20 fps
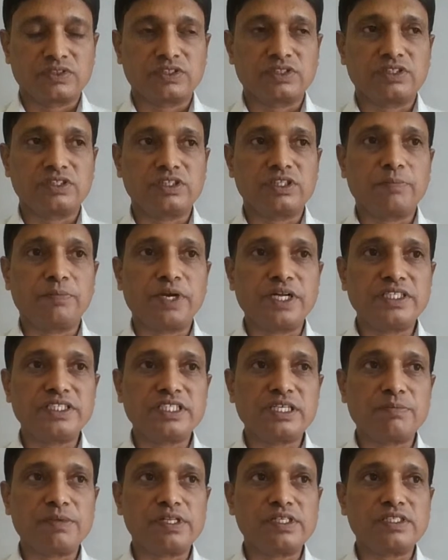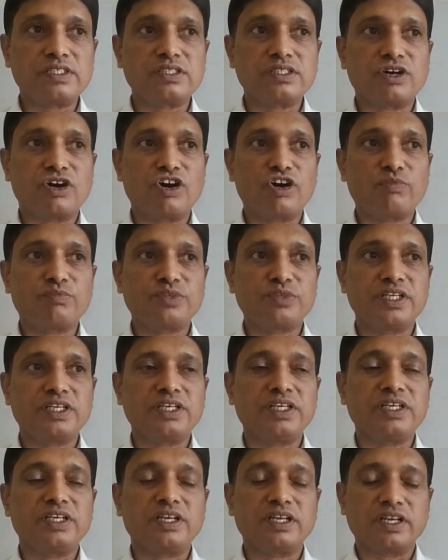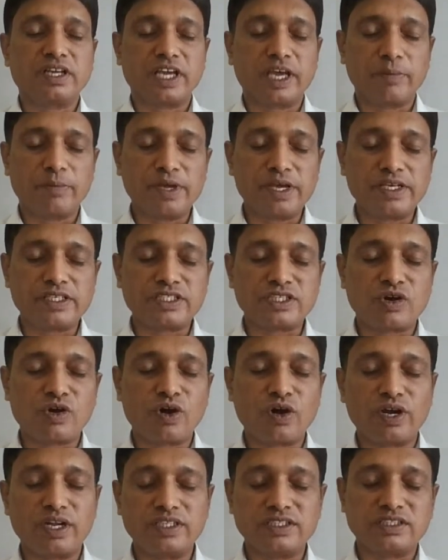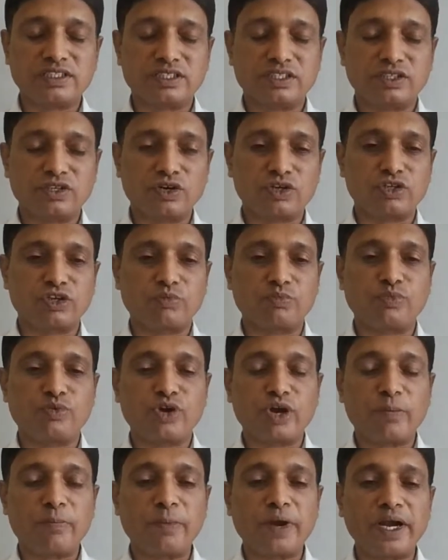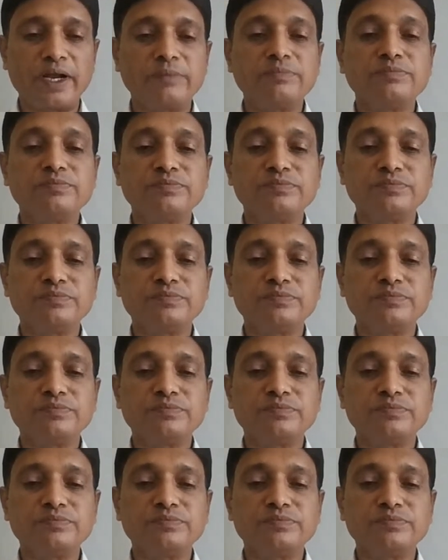the principals of the KBS College, Dr. Poonam Madam,